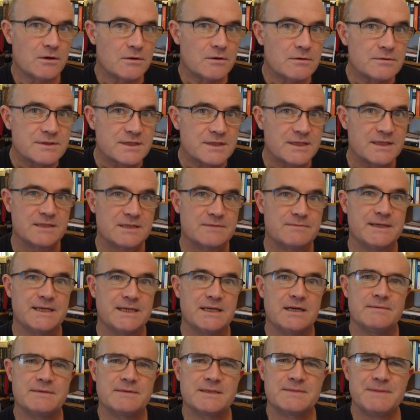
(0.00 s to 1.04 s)
also this
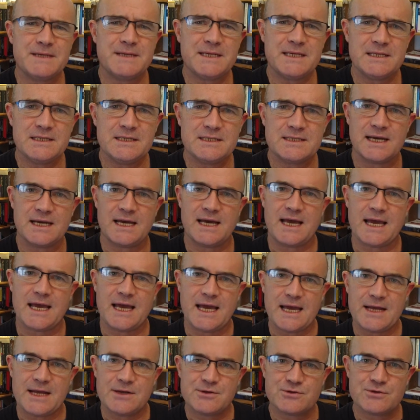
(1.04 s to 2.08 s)
week I'm speaking to
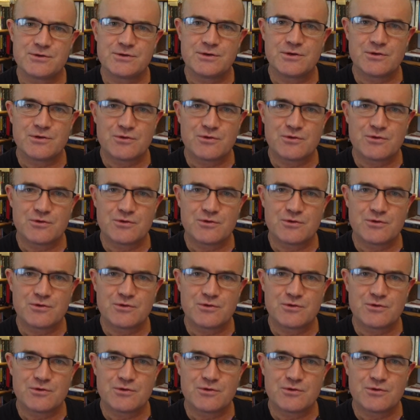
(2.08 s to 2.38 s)
Andrew